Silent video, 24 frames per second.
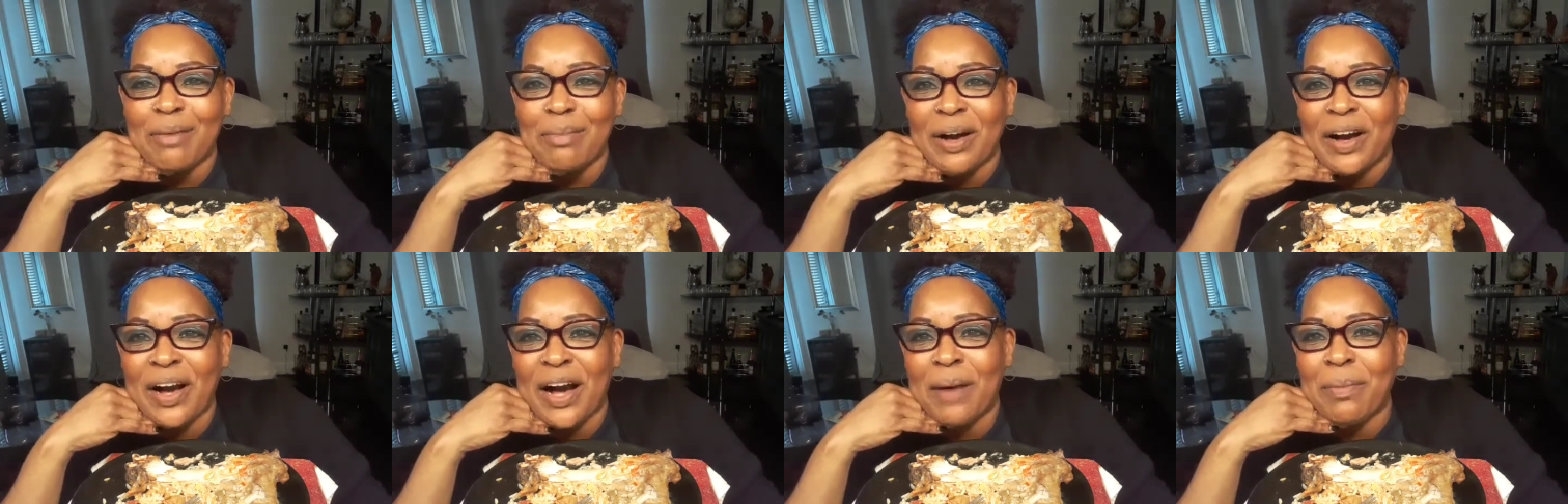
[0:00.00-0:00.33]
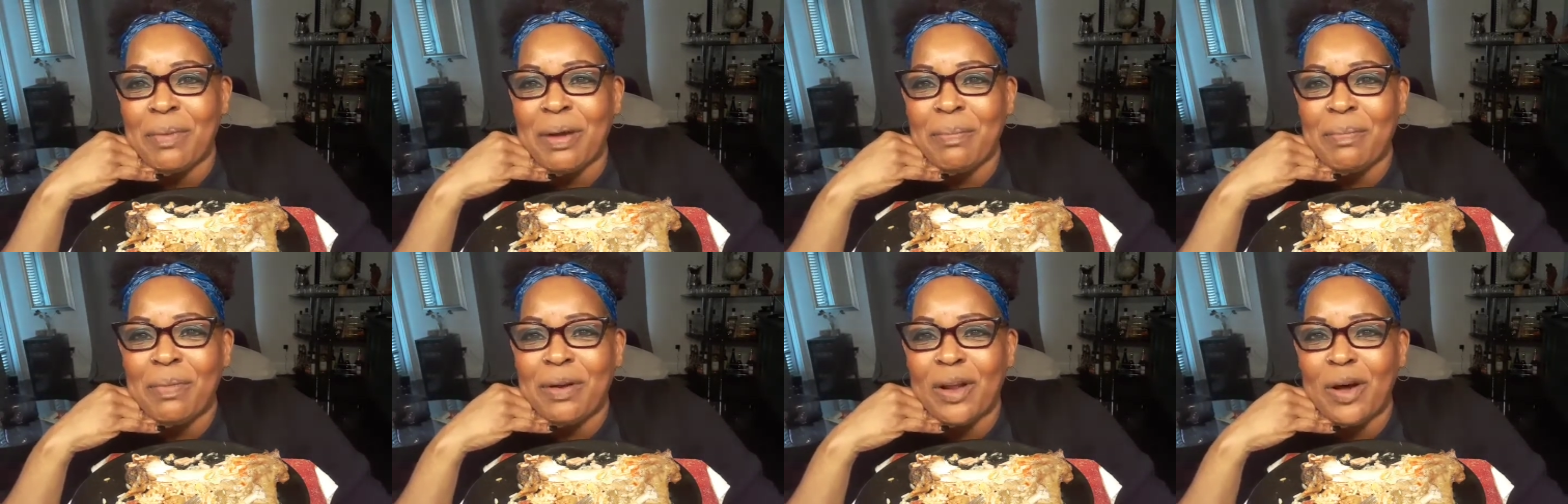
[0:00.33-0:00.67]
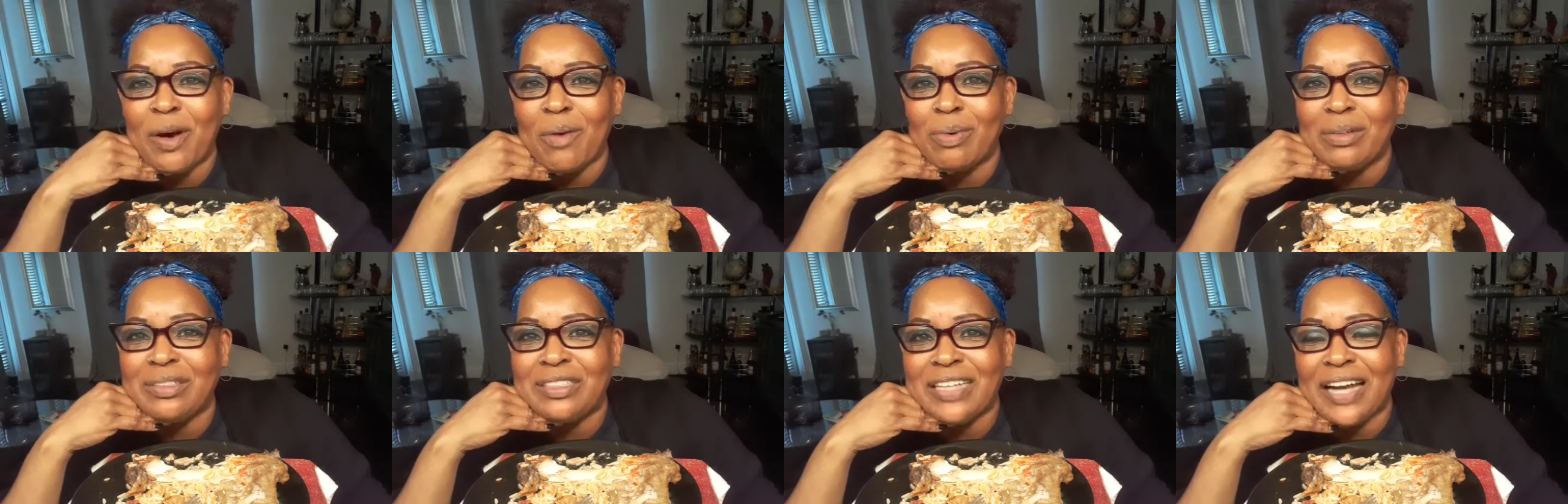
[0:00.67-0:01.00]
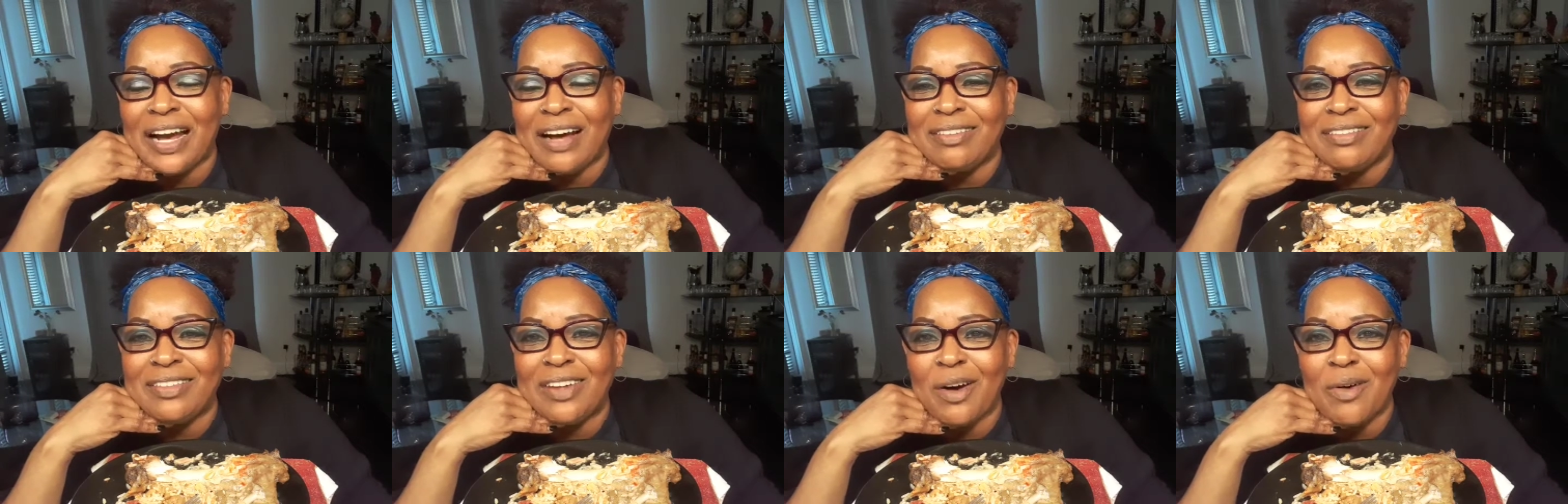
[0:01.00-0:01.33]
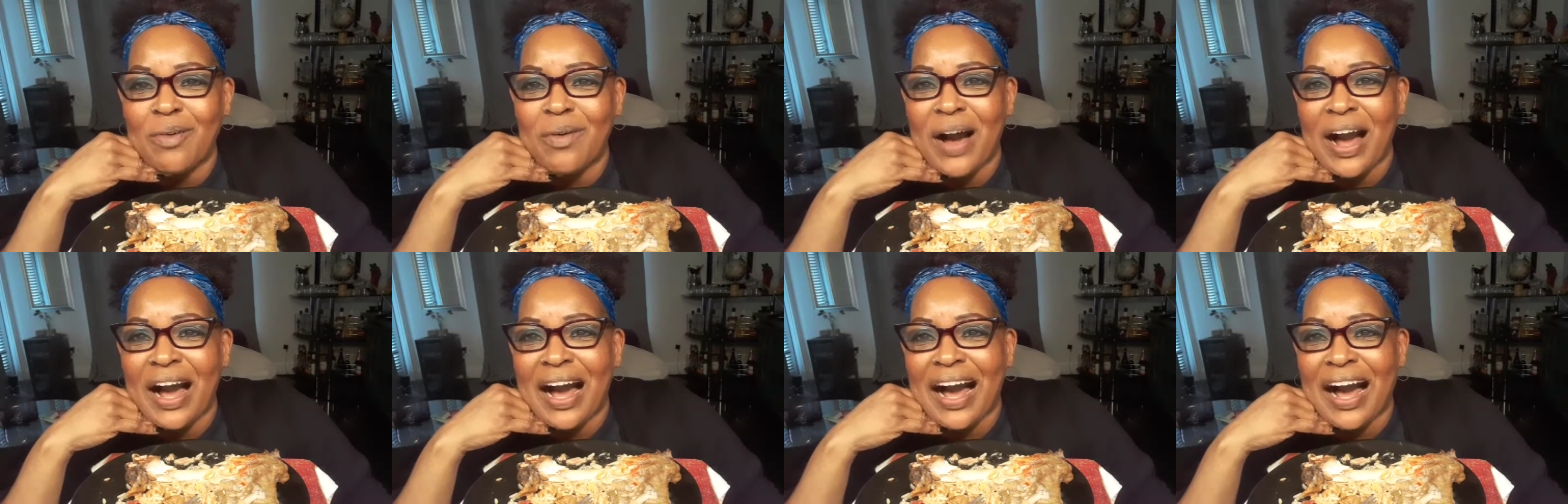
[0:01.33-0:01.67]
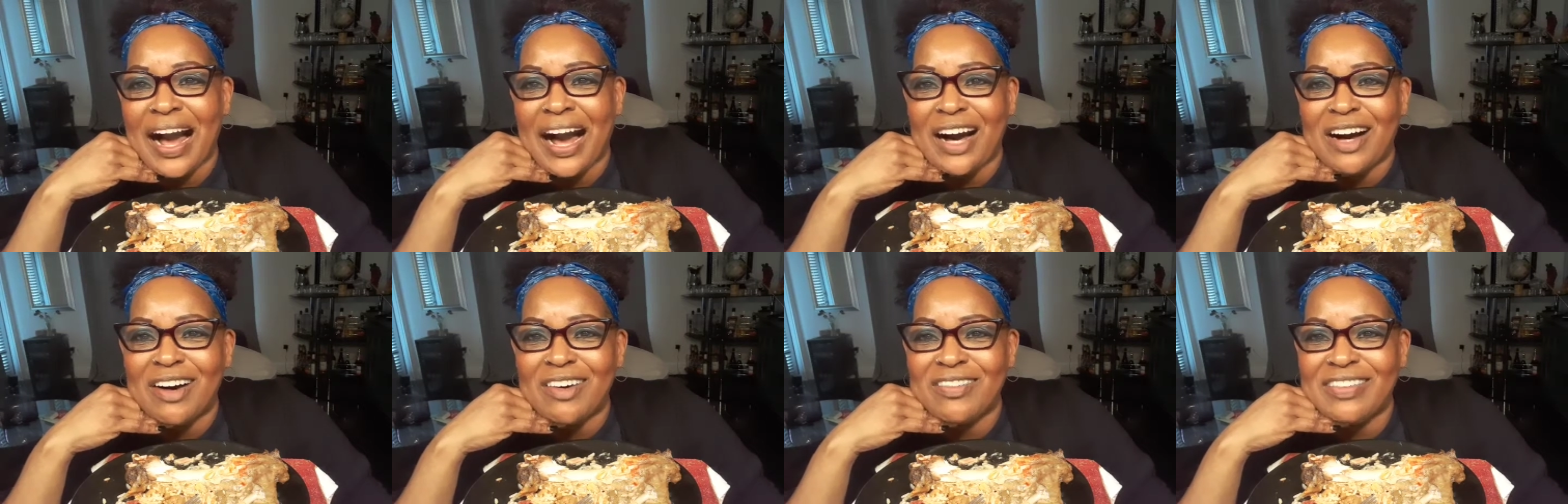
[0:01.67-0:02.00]
but comment below what y'all know
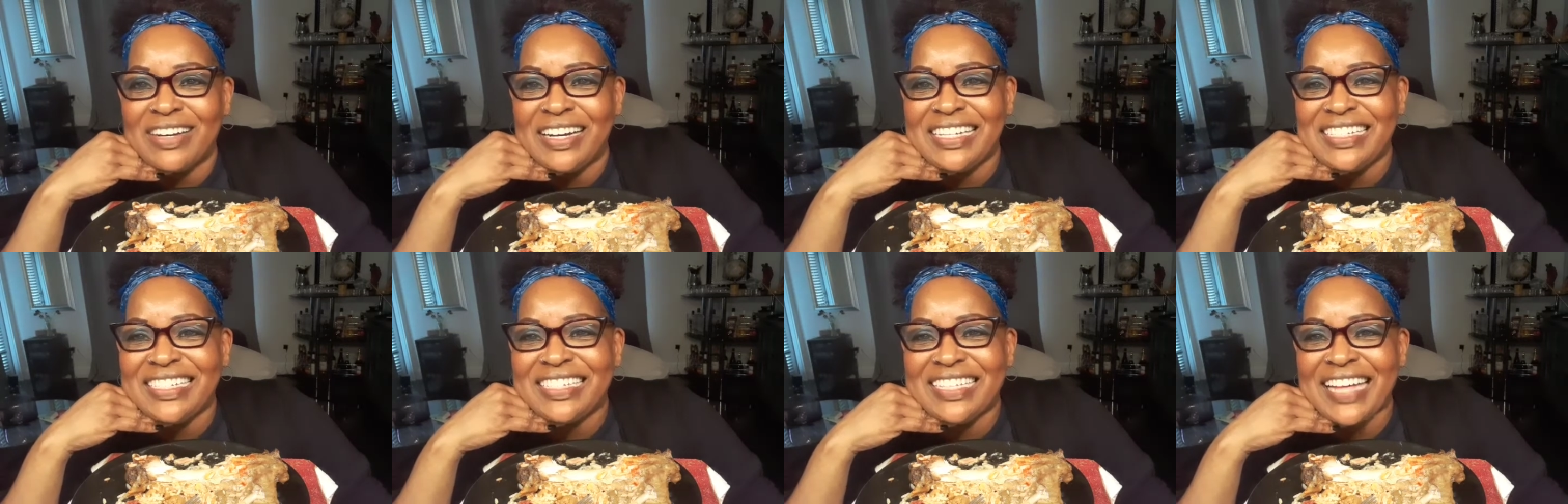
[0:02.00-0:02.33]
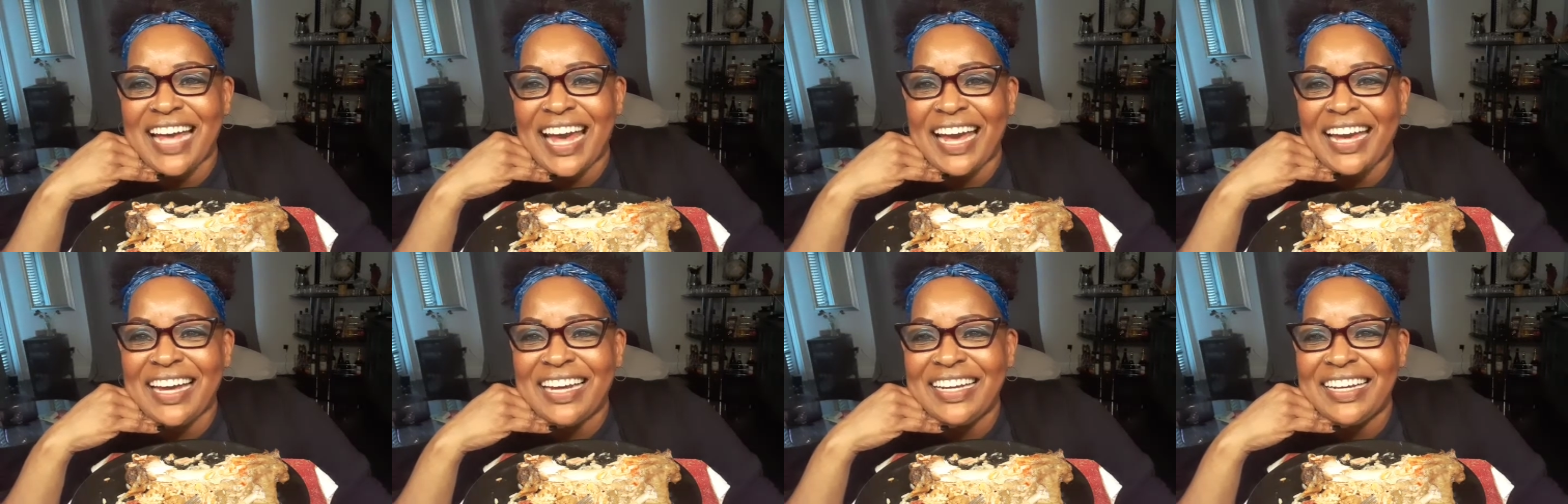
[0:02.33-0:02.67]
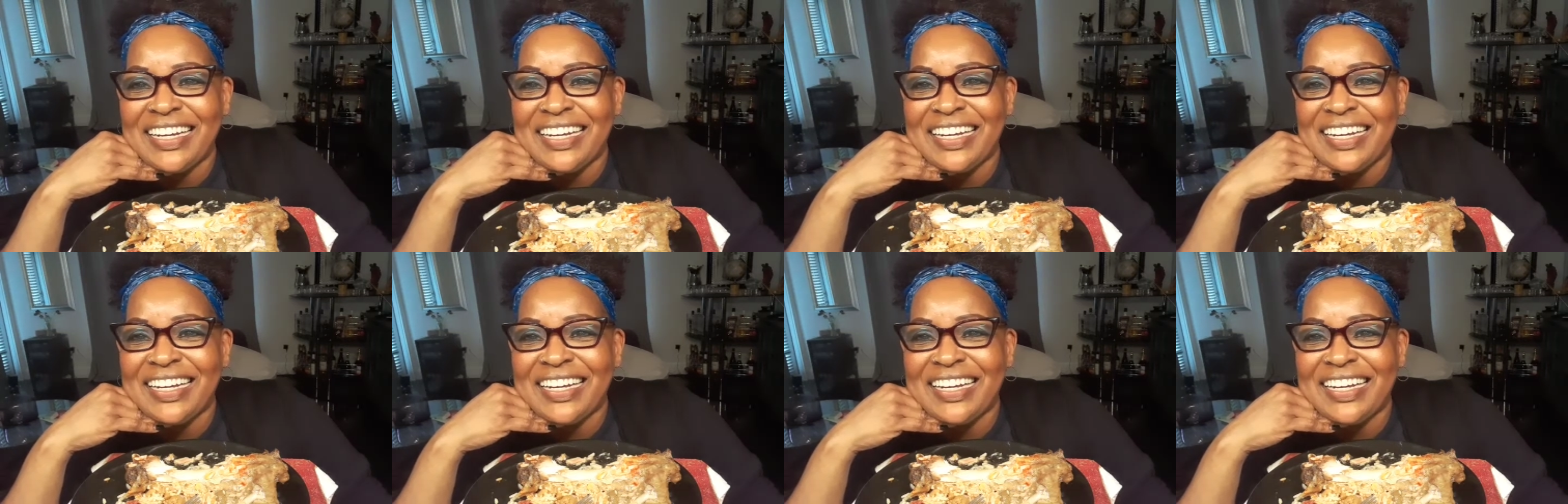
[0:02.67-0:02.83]
I always say.